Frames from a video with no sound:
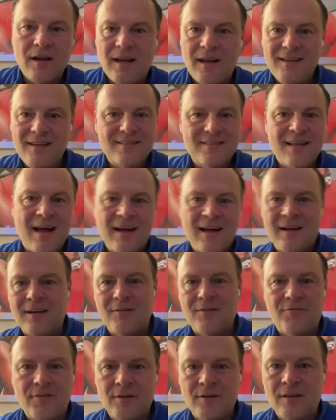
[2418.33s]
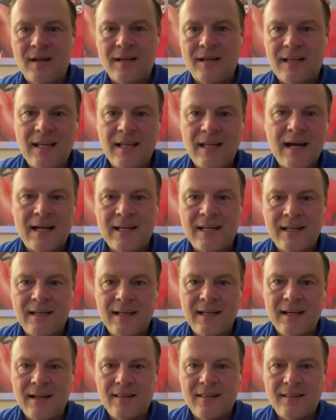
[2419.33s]
he's not going to feel like he got
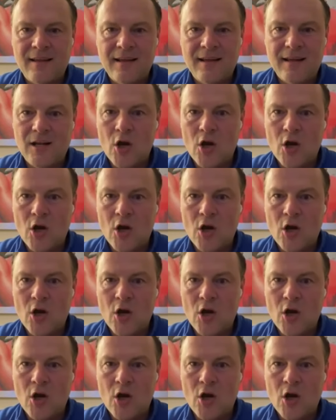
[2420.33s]
into anything.